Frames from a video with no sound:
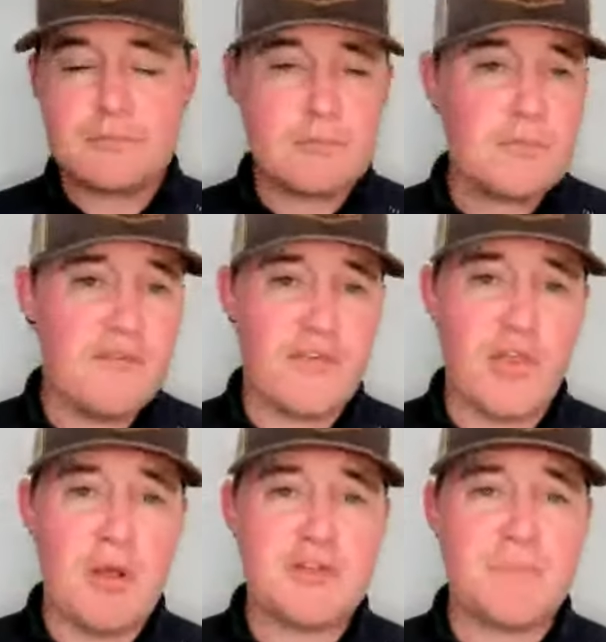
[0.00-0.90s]
For the
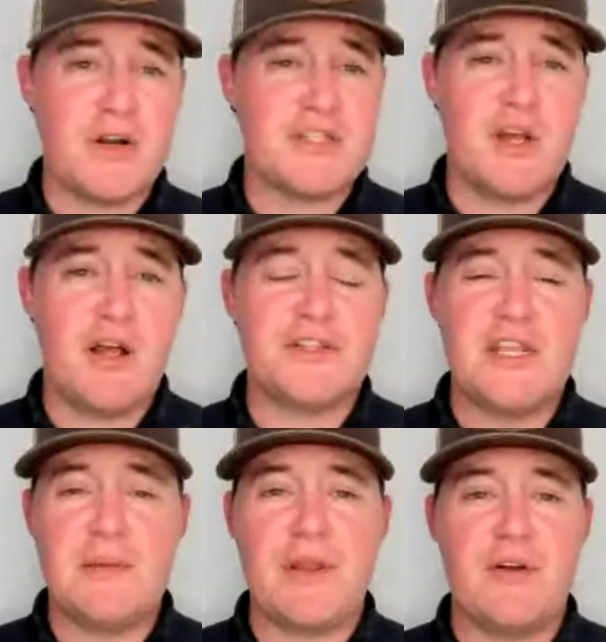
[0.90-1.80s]
most part, it's all team
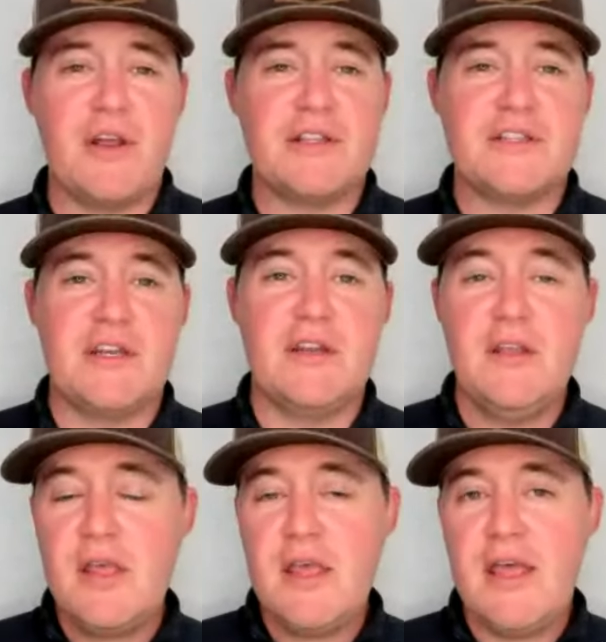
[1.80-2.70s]
periods and
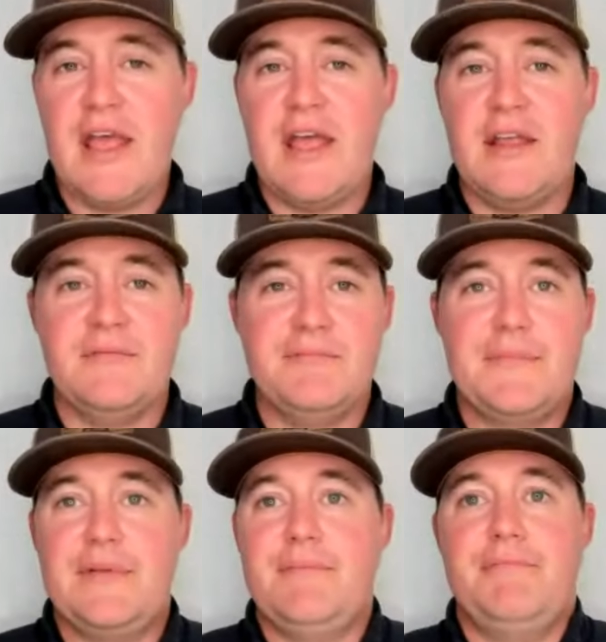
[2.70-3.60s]
and
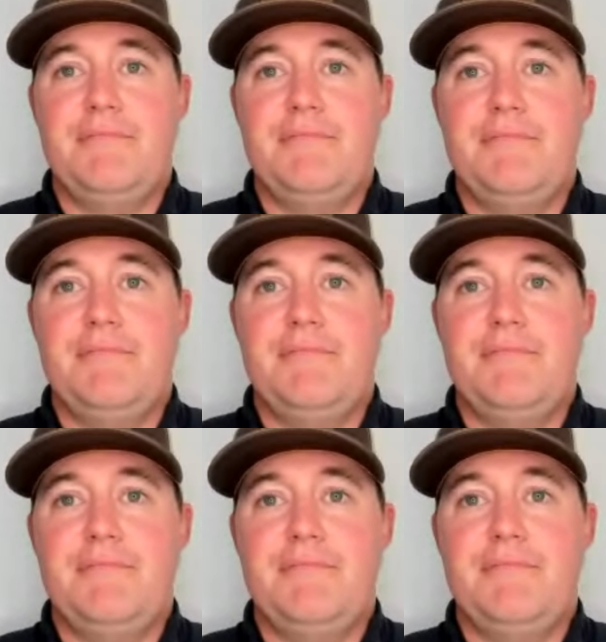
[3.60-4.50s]
seven on
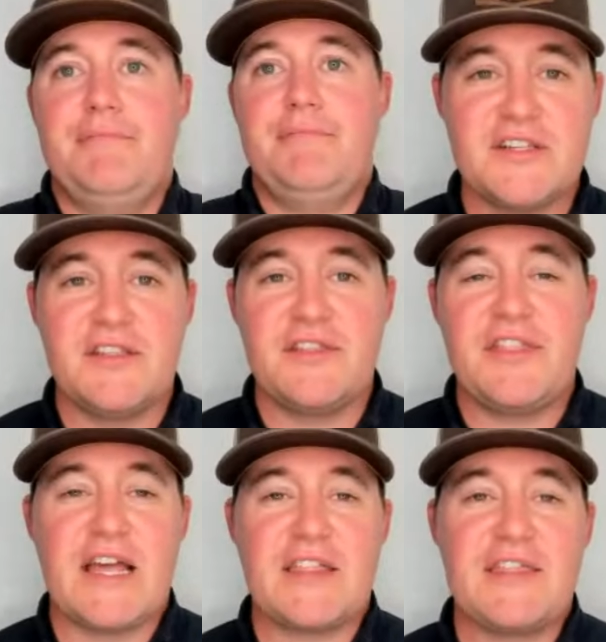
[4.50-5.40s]
sevens and things
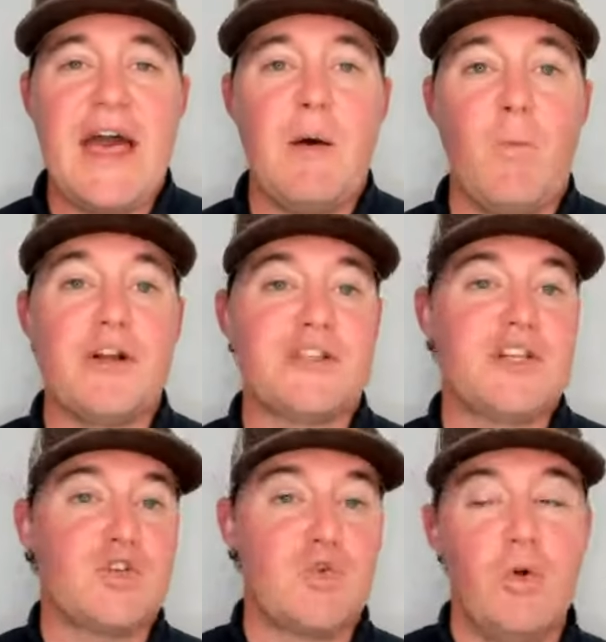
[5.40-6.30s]
like that, where it's
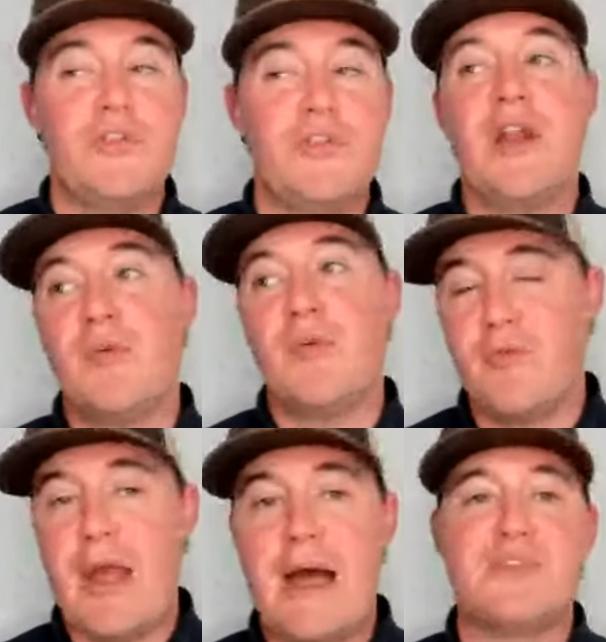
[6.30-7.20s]
controlled the number of
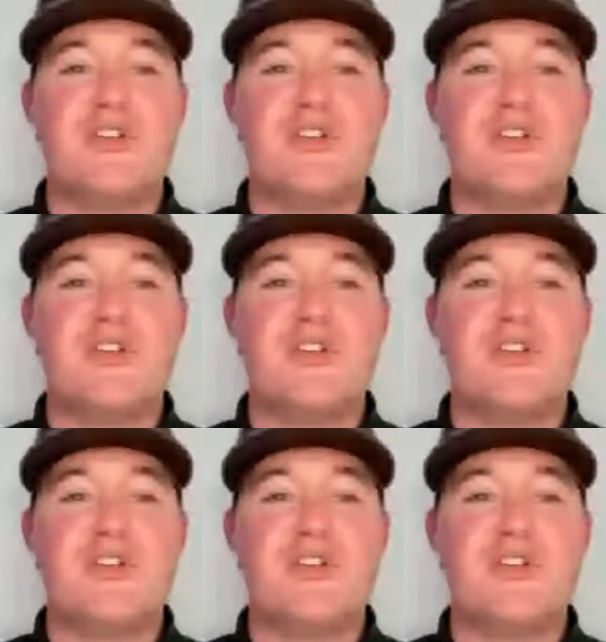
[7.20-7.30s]
reps.